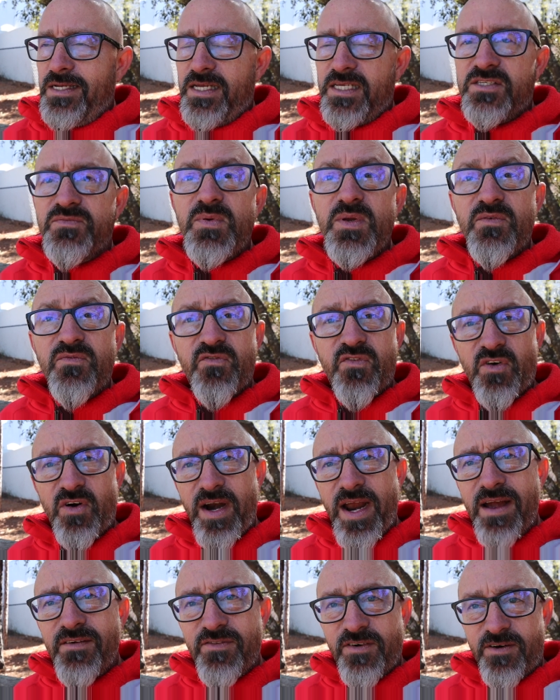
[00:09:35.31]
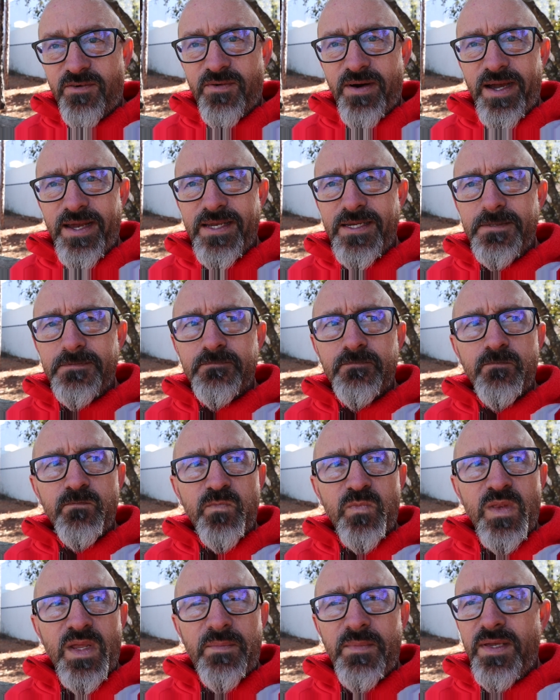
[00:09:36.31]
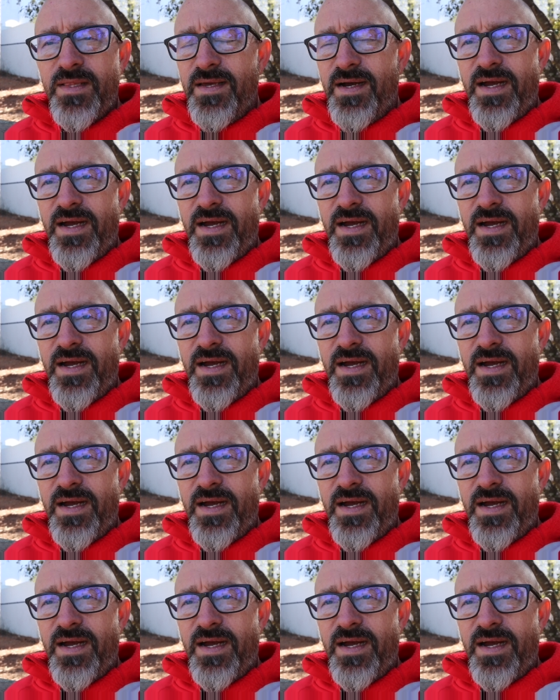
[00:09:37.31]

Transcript: It's been forever, right? I mean,